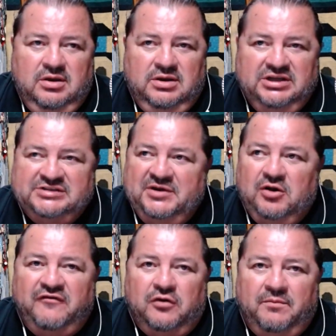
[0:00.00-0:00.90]
It's been
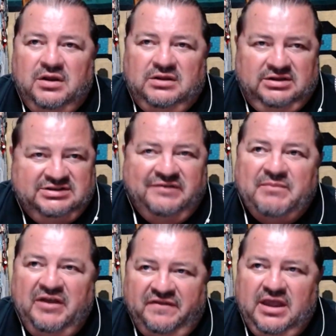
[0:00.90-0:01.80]
over a
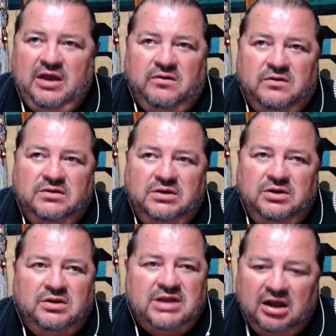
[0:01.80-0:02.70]
month now, you
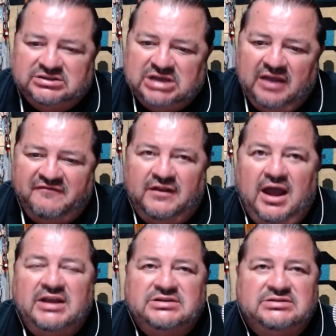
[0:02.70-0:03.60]
know, how time
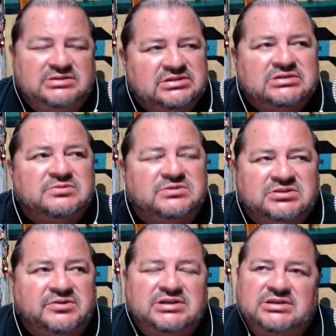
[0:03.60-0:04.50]
flies. This is what's
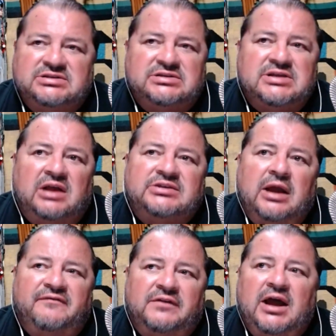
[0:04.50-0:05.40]
crazy, it's just how
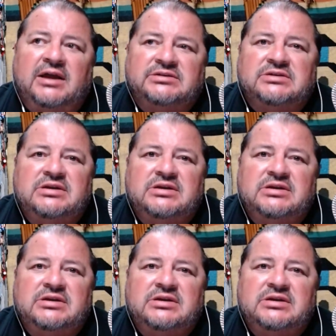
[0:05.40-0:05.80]
time flies.